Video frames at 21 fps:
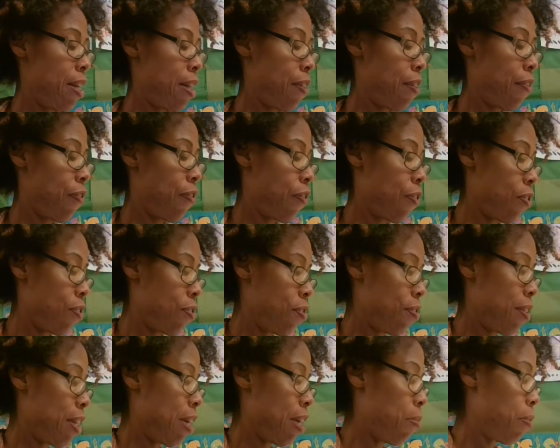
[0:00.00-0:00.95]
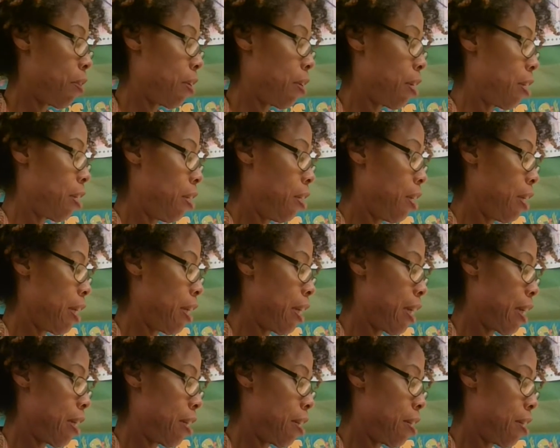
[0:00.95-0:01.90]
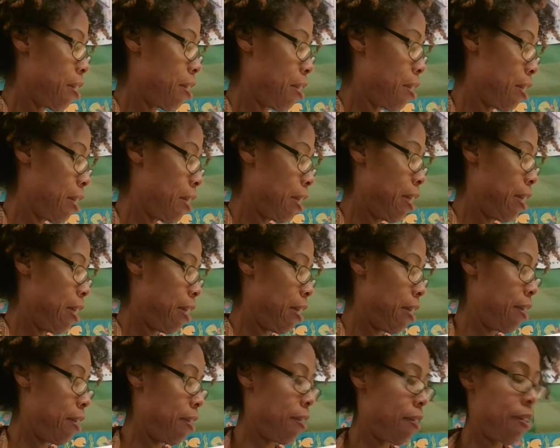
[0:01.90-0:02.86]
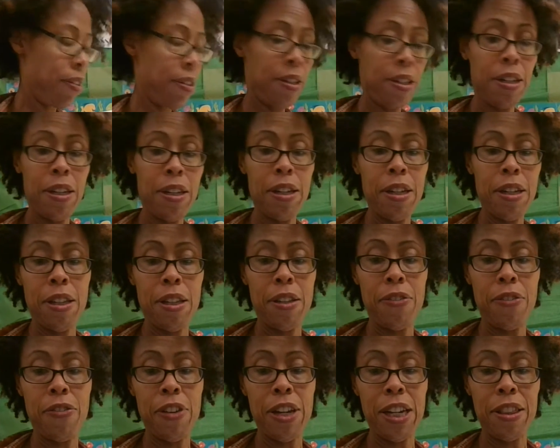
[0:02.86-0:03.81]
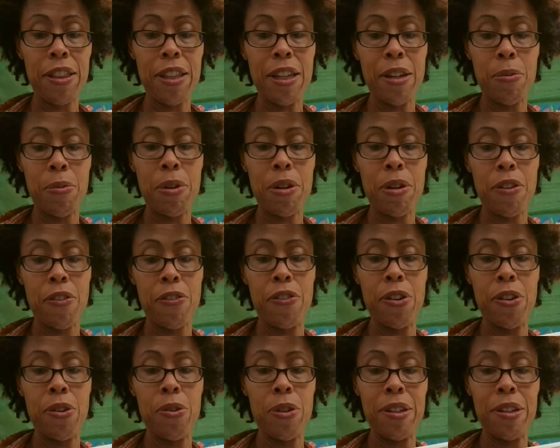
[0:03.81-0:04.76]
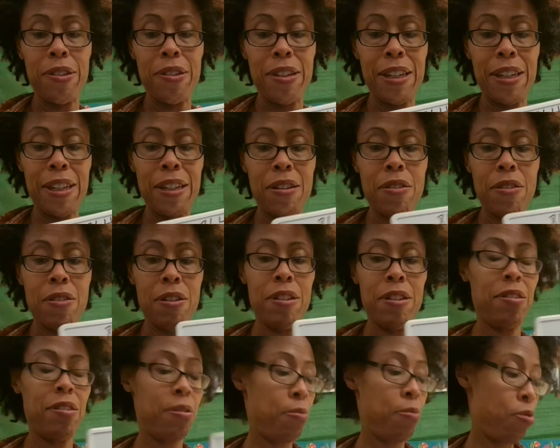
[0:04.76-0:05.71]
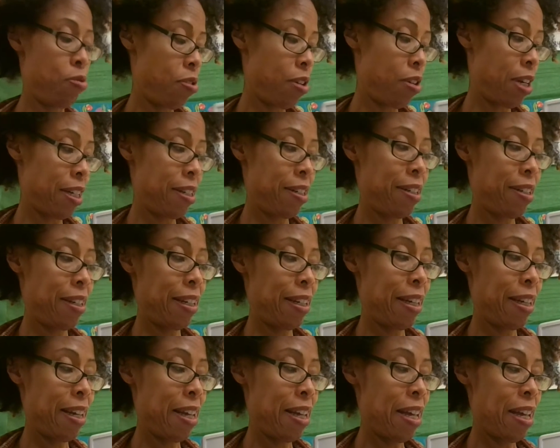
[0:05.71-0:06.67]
The first thing we're going to look at is the fact that we are focusing on subtracting